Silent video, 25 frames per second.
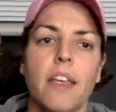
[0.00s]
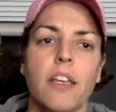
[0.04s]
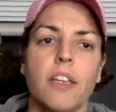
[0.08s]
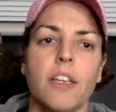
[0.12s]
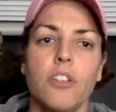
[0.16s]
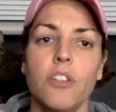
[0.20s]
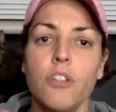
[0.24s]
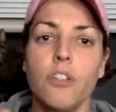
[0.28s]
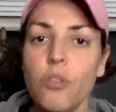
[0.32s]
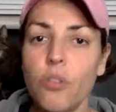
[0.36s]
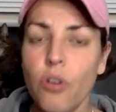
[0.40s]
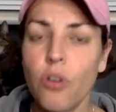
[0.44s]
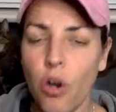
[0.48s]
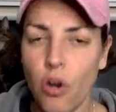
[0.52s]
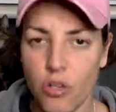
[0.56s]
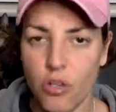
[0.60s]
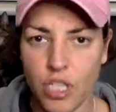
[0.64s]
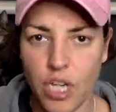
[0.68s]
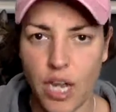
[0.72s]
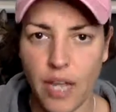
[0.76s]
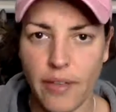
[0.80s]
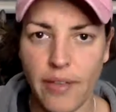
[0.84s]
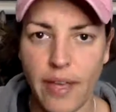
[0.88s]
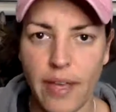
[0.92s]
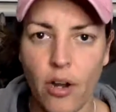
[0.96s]
new Coach
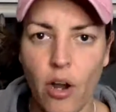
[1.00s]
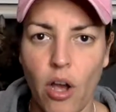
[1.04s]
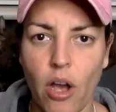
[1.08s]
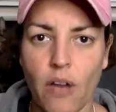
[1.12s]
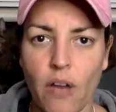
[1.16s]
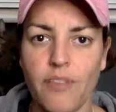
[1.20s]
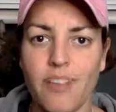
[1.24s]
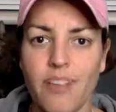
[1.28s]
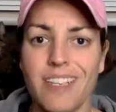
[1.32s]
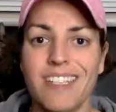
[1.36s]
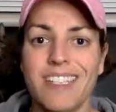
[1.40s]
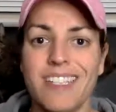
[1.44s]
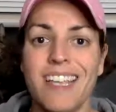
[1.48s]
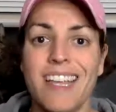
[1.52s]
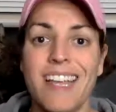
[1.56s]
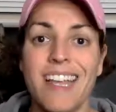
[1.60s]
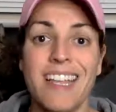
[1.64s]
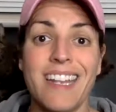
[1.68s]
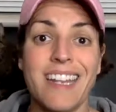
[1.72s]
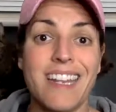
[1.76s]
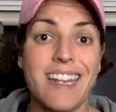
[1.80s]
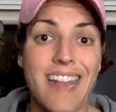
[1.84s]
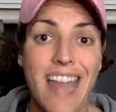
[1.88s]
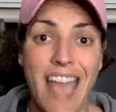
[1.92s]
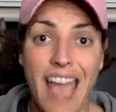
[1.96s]
Online office.
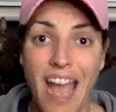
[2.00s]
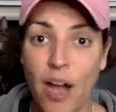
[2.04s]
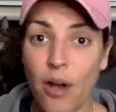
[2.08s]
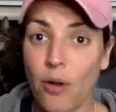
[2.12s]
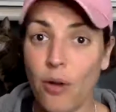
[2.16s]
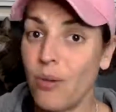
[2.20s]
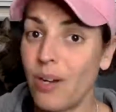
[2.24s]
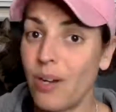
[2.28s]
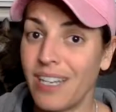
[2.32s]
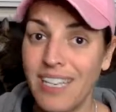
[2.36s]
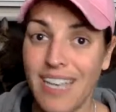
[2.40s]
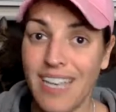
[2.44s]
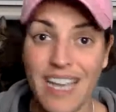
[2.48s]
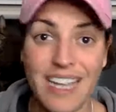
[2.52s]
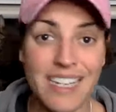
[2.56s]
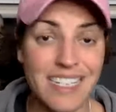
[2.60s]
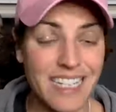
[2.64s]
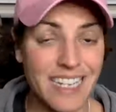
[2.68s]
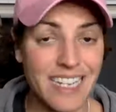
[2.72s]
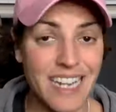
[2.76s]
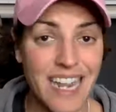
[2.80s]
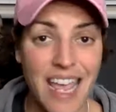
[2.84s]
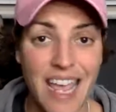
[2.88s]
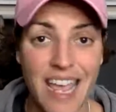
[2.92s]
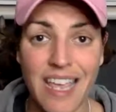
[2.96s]
Now, again,
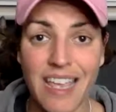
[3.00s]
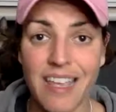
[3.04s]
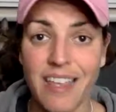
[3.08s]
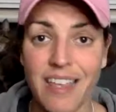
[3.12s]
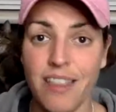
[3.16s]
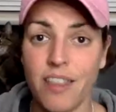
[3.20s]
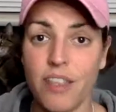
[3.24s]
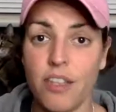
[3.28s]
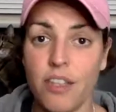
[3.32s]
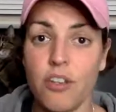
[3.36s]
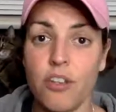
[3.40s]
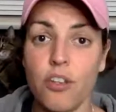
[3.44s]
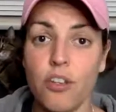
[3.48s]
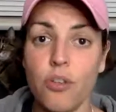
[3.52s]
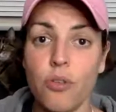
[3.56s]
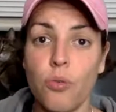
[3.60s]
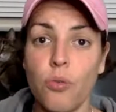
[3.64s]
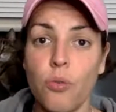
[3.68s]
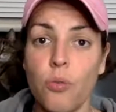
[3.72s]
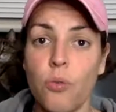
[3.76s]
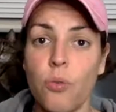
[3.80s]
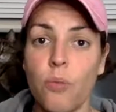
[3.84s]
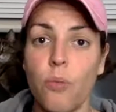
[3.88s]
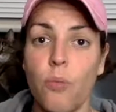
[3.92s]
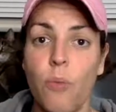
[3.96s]
today, the
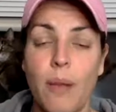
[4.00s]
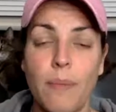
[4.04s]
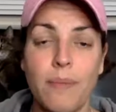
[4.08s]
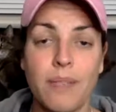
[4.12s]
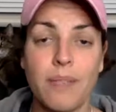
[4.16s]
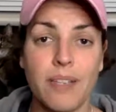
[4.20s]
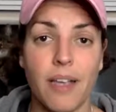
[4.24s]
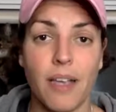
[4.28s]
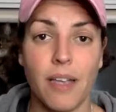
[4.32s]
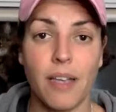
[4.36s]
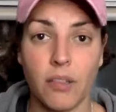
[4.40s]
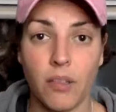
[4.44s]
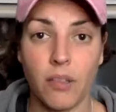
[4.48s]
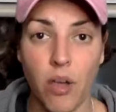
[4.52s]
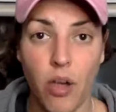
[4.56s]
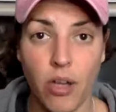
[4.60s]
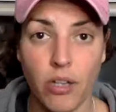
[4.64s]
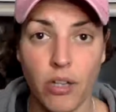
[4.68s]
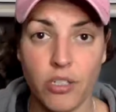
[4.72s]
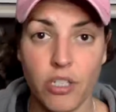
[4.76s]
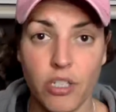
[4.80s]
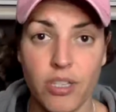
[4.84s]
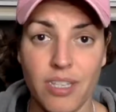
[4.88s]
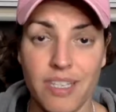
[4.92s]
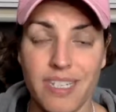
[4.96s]
new website
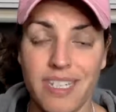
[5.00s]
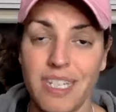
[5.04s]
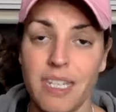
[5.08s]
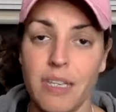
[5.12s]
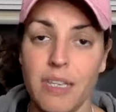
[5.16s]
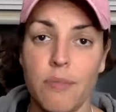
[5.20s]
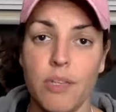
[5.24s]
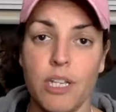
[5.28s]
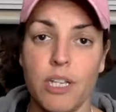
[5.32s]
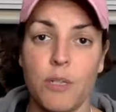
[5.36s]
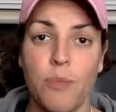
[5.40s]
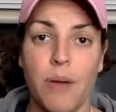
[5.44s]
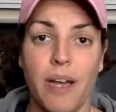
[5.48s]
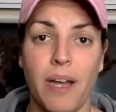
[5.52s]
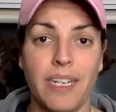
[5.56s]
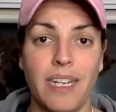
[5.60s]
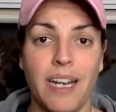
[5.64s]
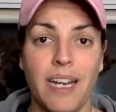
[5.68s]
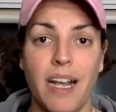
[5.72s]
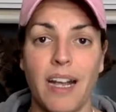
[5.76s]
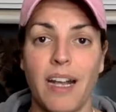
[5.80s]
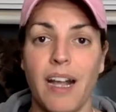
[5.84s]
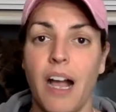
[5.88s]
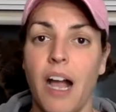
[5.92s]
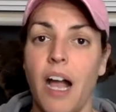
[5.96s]
launched, the
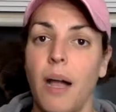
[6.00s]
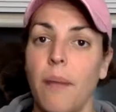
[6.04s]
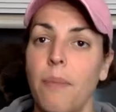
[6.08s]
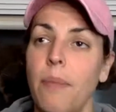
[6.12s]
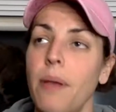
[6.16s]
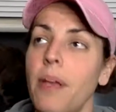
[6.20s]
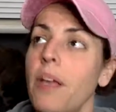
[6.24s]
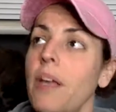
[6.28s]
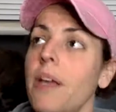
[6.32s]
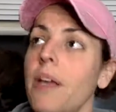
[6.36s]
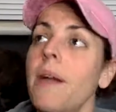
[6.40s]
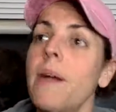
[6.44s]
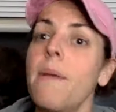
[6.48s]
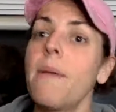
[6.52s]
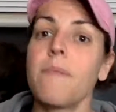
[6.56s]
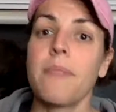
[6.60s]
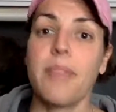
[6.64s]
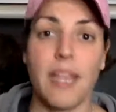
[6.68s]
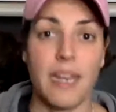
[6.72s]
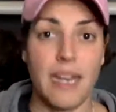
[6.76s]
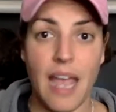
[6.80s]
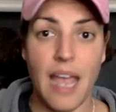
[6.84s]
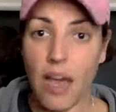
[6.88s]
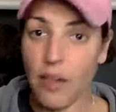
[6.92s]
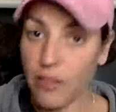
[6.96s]
teambeachbody.com,
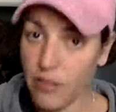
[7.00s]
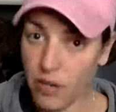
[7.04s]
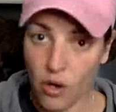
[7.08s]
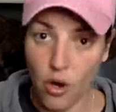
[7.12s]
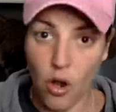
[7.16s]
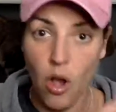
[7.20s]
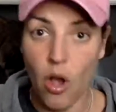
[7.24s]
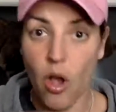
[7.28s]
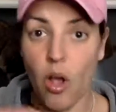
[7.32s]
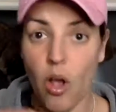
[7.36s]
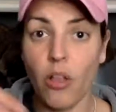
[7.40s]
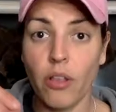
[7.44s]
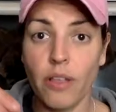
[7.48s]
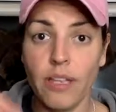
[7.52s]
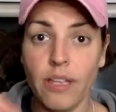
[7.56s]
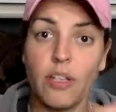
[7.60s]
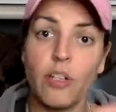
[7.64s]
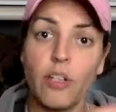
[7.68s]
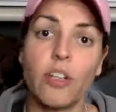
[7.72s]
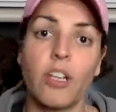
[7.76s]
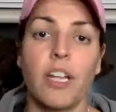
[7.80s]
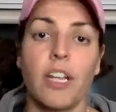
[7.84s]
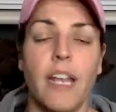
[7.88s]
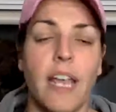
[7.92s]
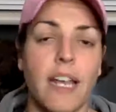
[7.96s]
and now they're all
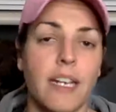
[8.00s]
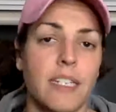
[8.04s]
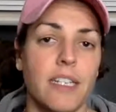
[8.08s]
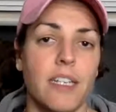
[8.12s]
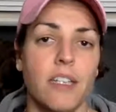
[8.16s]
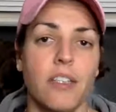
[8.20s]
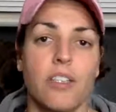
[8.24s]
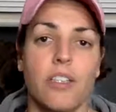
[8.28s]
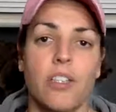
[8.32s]
interconnected.